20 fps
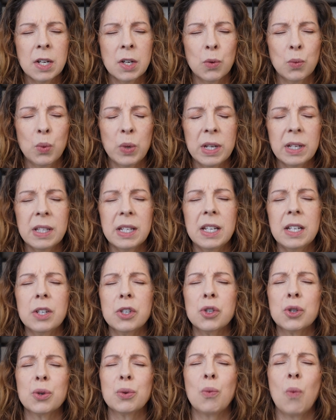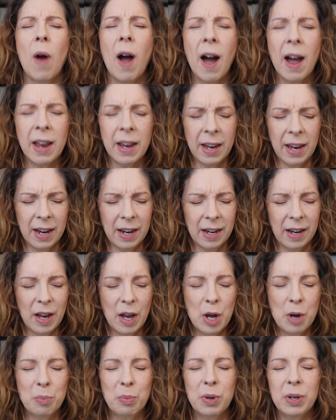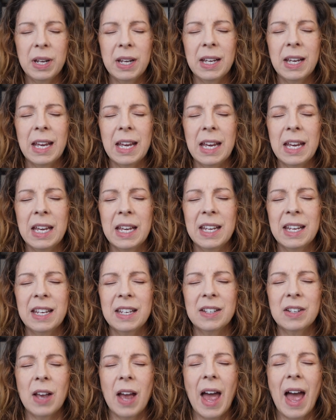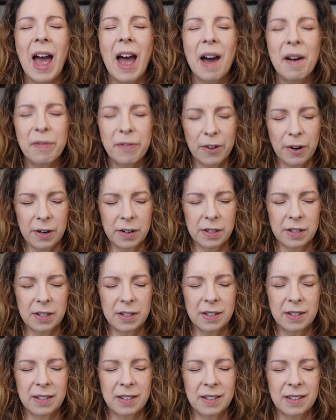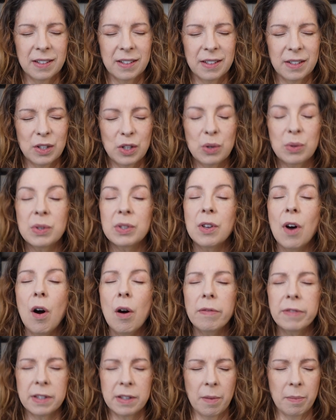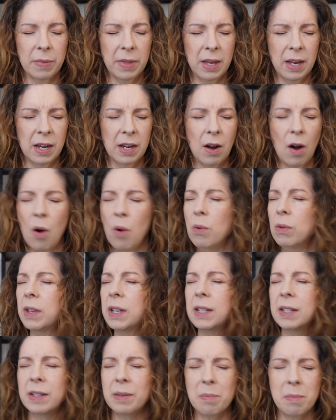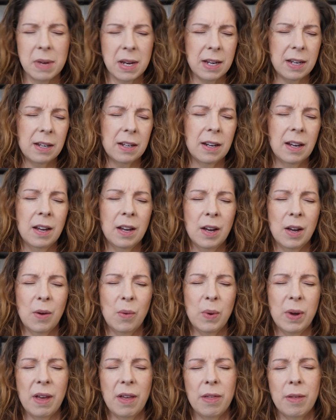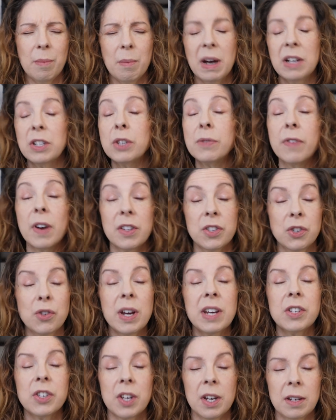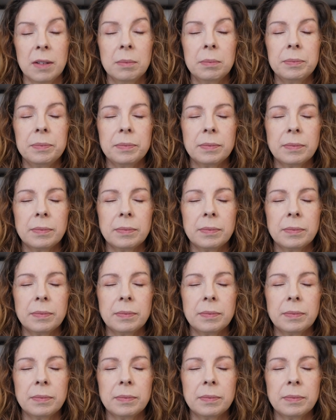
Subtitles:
really trying, putting in effort to solve something only to meet with much frustration?